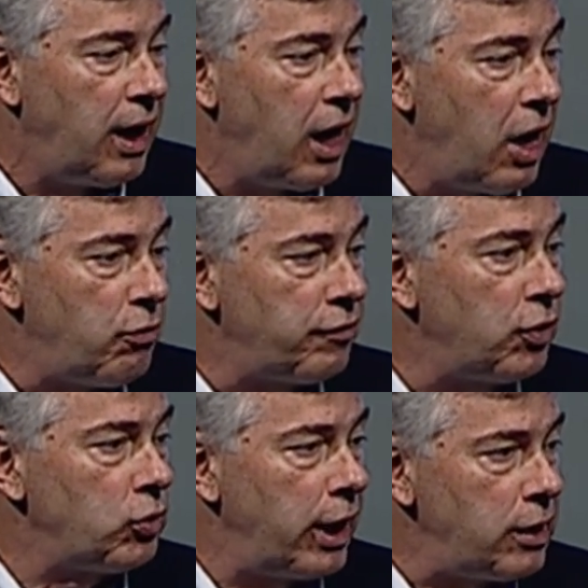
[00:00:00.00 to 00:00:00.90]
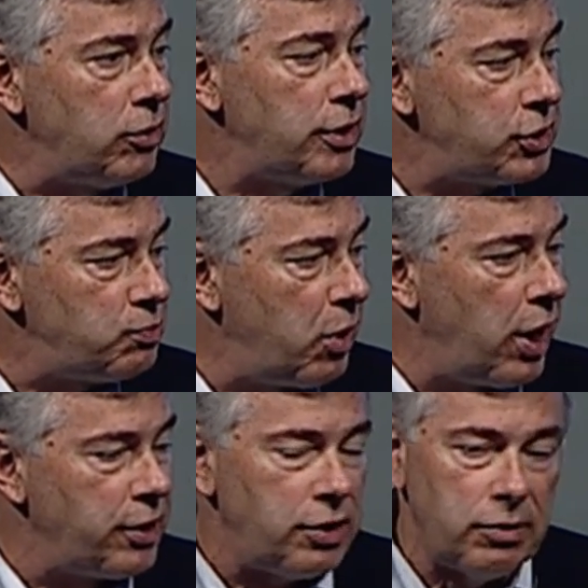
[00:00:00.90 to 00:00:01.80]
However, later this
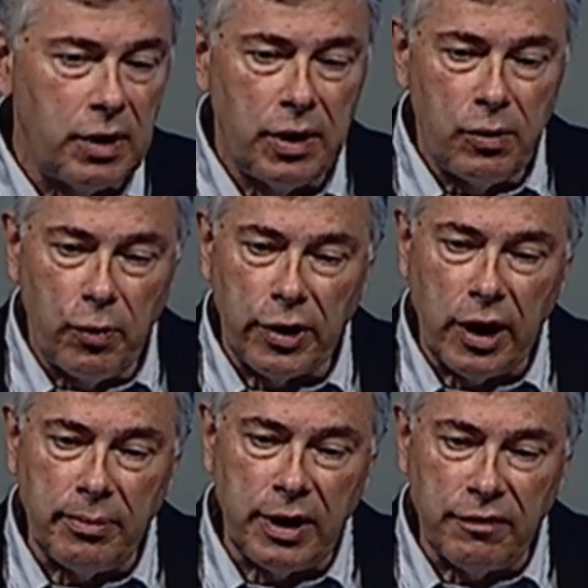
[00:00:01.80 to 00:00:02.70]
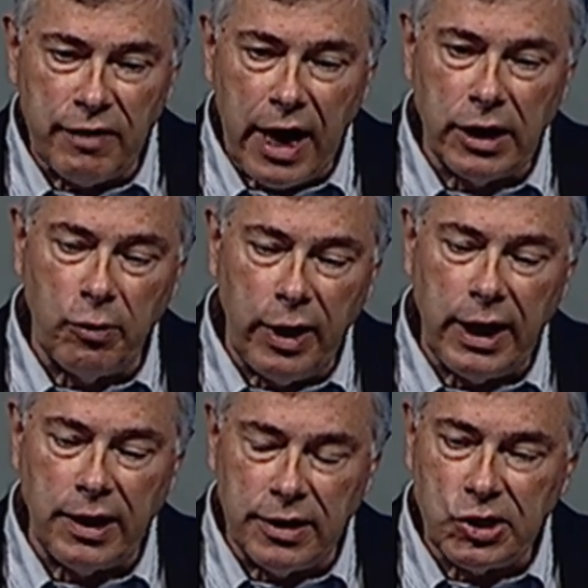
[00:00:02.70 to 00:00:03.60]
month, we're going to be
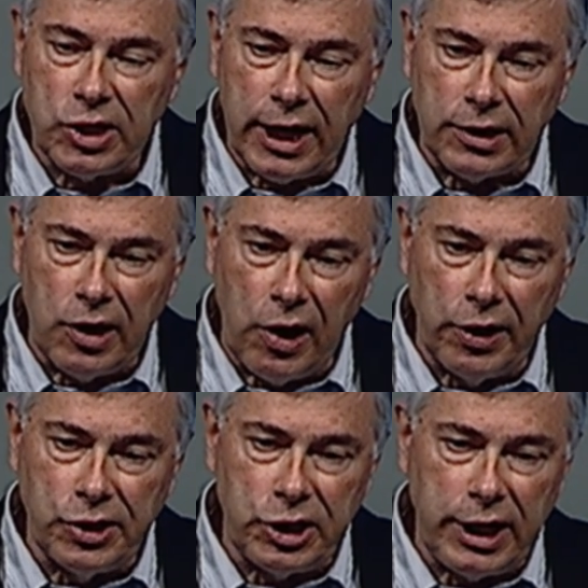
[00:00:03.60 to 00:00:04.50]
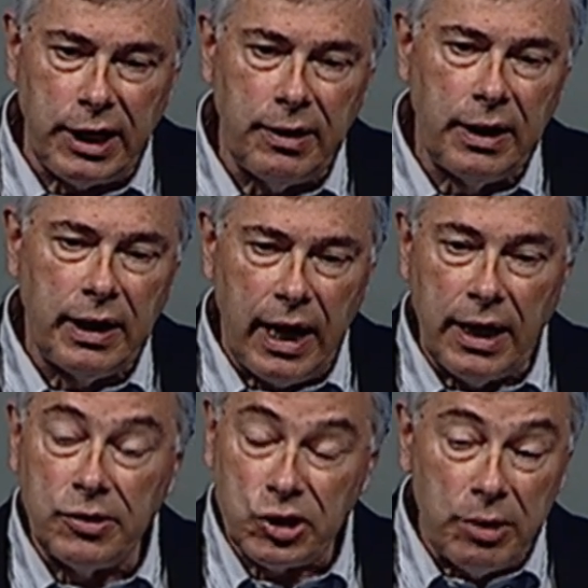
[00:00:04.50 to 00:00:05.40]
evaluating this technology
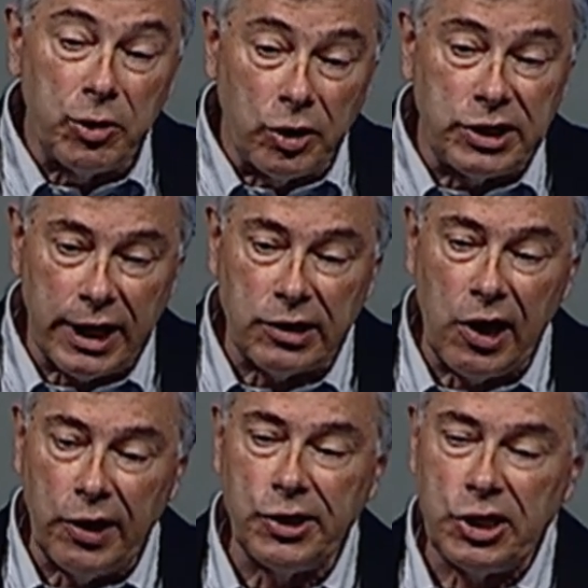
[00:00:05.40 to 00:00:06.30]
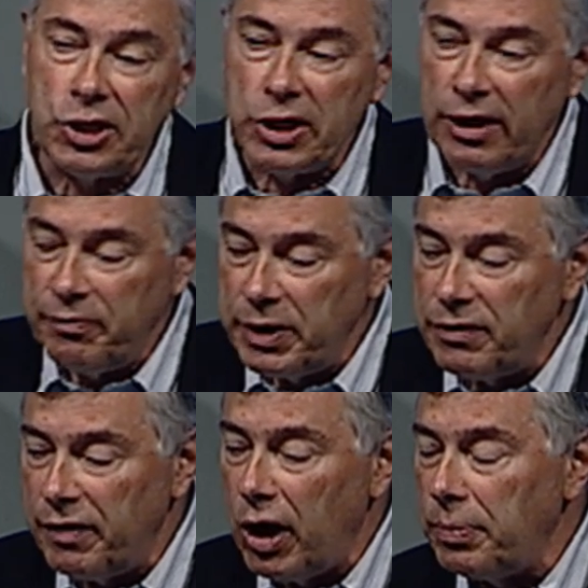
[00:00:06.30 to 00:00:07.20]
and similar technologies that have been
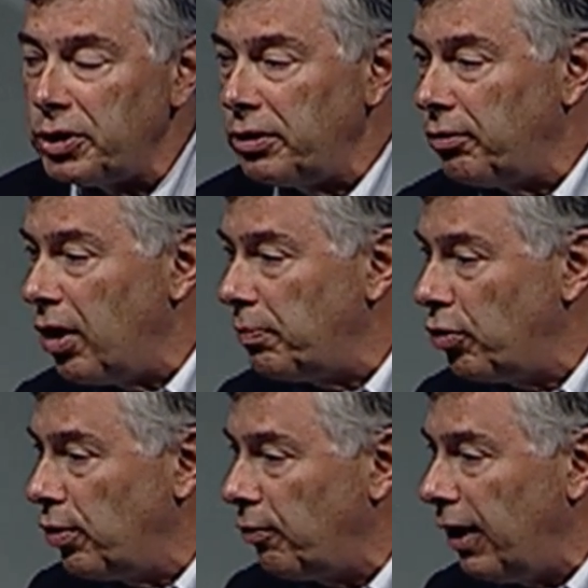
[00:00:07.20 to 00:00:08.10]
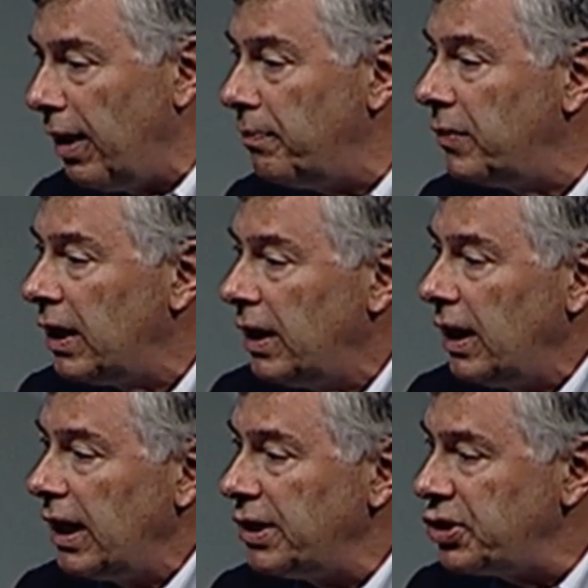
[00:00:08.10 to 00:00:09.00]
developed under our program
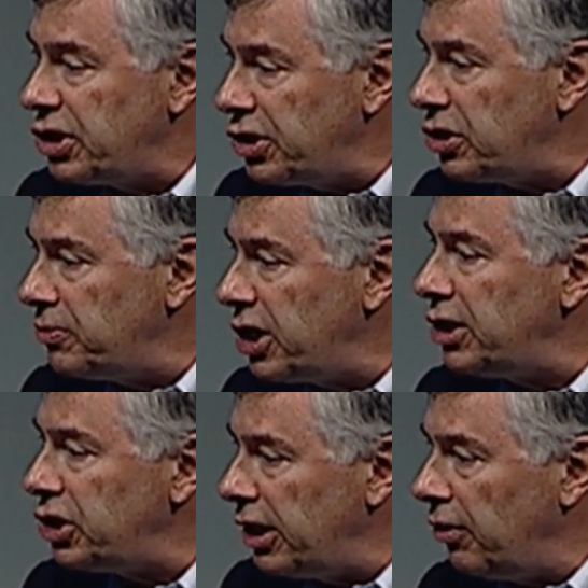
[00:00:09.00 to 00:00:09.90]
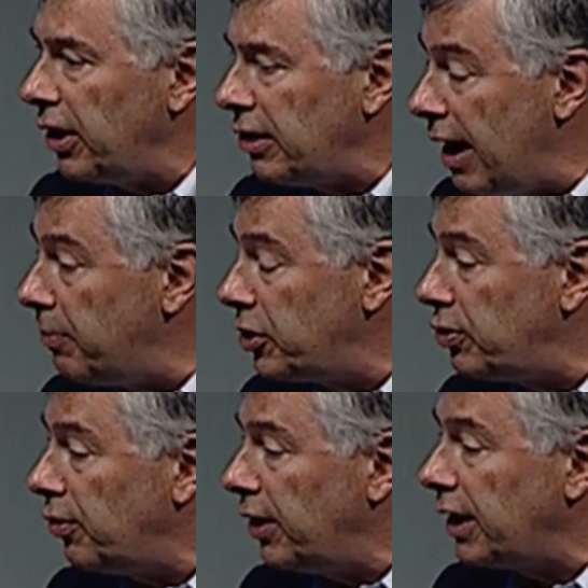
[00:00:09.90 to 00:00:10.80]
in systems engineering
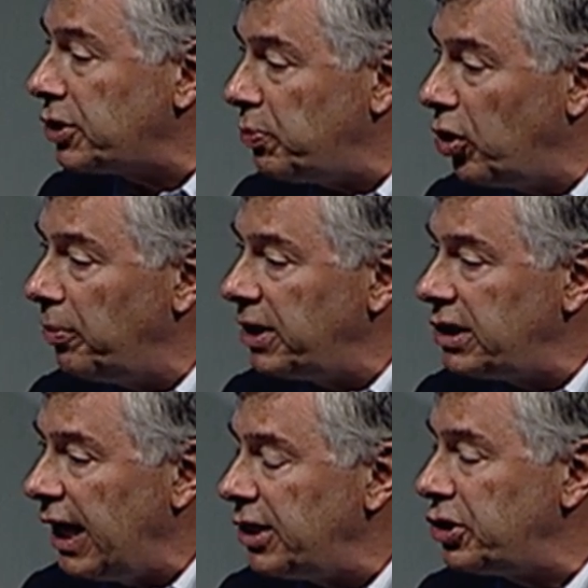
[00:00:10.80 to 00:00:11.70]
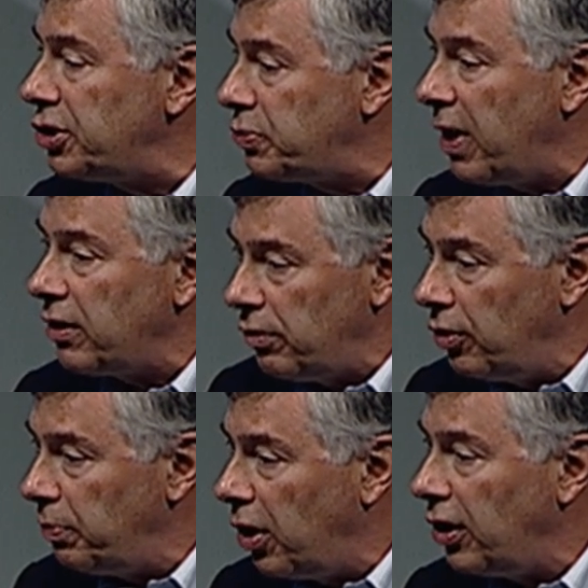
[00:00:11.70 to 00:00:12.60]
laboratory experimentations by
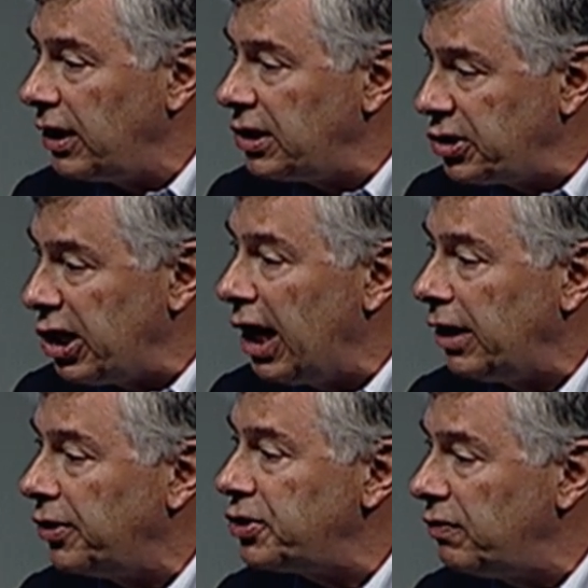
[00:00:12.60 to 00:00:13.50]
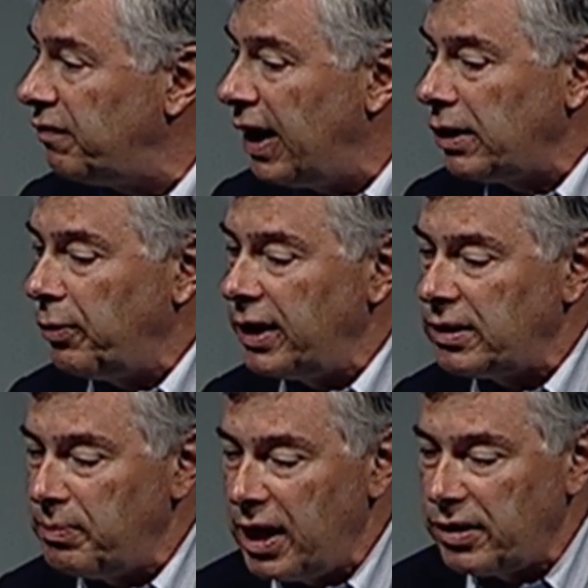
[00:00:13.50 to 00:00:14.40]
third-party designers to evaluate
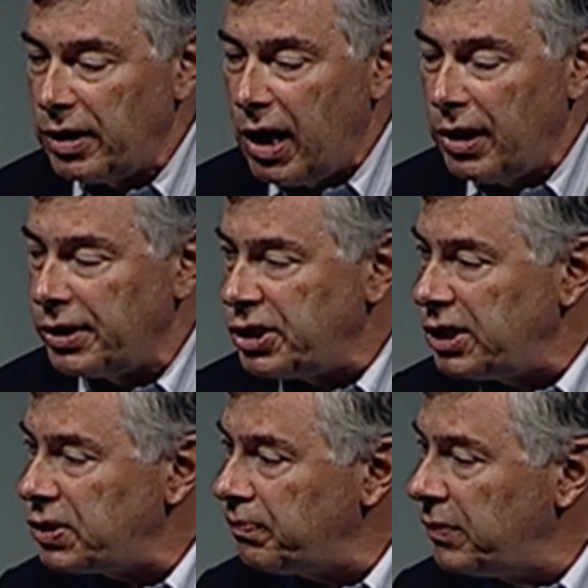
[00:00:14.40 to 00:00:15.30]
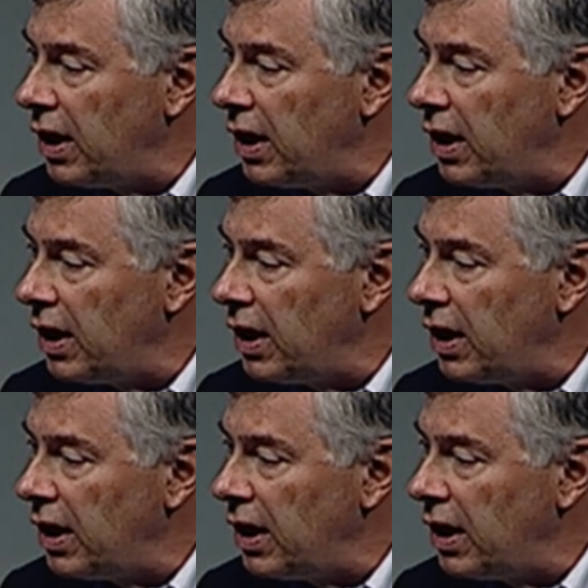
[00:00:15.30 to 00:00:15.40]
the methodologies.